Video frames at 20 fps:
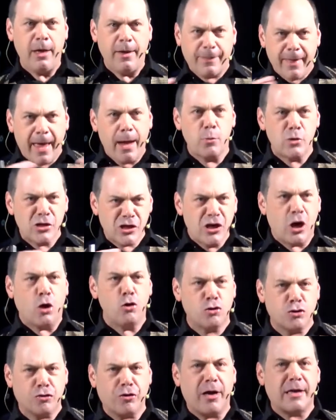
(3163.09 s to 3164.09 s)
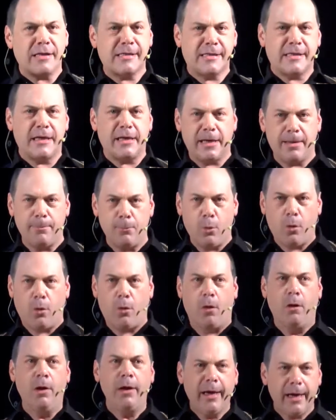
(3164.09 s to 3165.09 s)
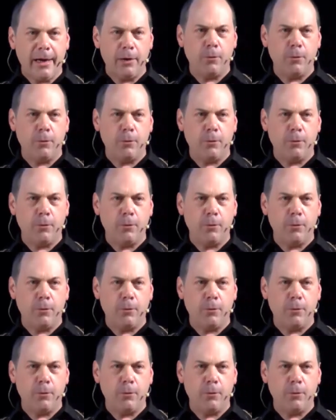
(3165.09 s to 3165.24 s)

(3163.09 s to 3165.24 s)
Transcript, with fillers: there was no trust anymore in